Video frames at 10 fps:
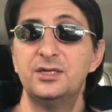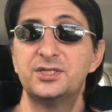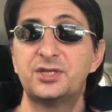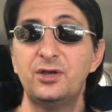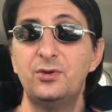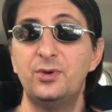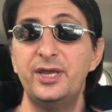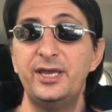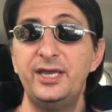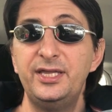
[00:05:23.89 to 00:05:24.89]
So
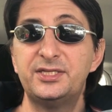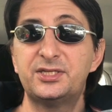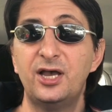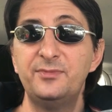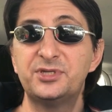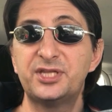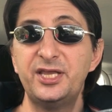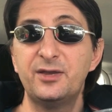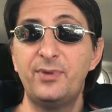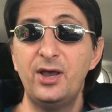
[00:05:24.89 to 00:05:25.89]
it's time to say
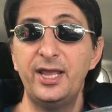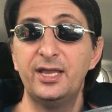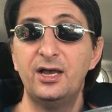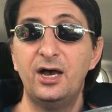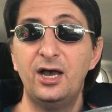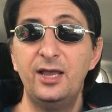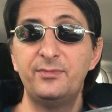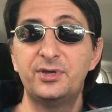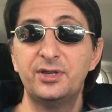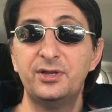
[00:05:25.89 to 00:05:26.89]
goodbye.
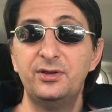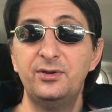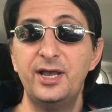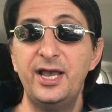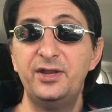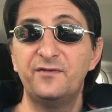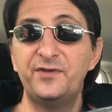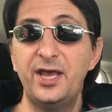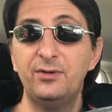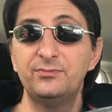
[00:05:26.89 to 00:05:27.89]
I'm going to head off
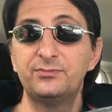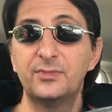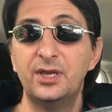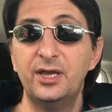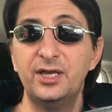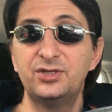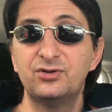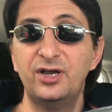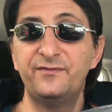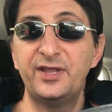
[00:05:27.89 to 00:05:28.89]
now and
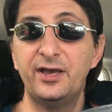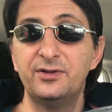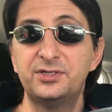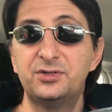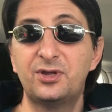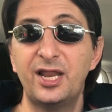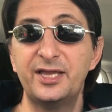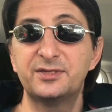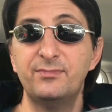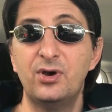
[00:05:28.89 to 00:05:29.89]
drive down to
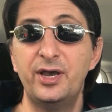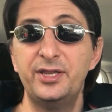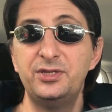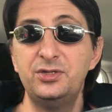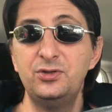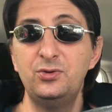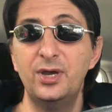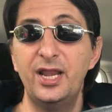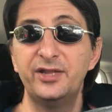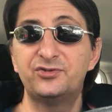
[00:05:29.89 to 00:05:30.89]
collect my new
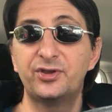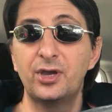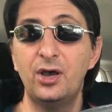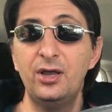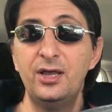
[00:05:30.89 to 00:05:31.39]
electric car.